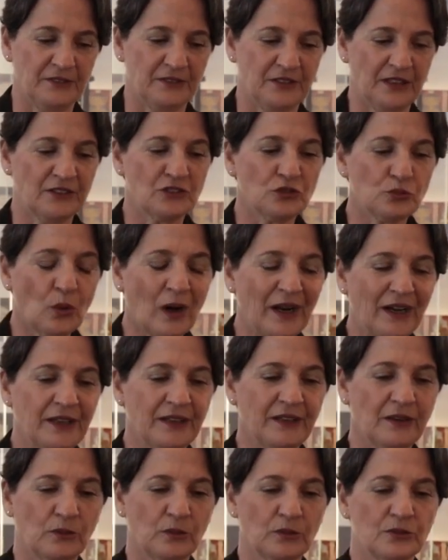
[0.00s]
that's
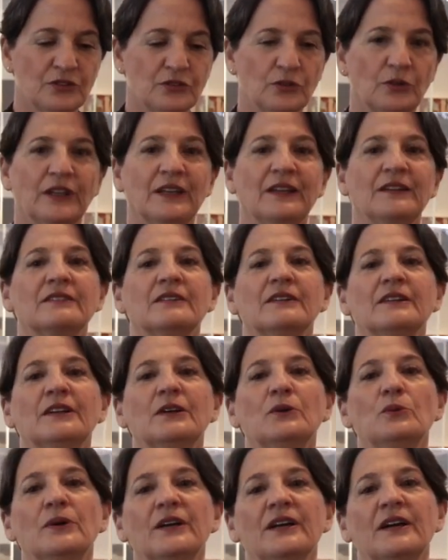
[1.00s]
why also in
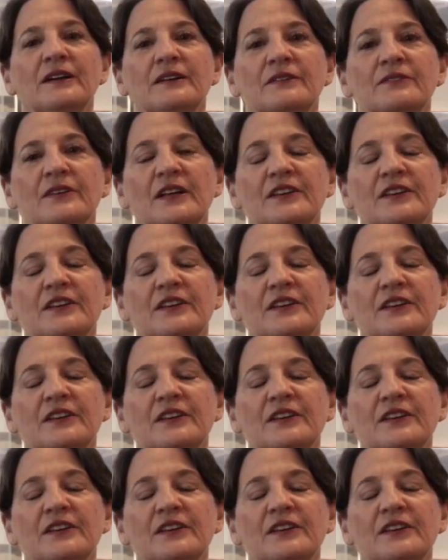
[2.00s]
Italy we have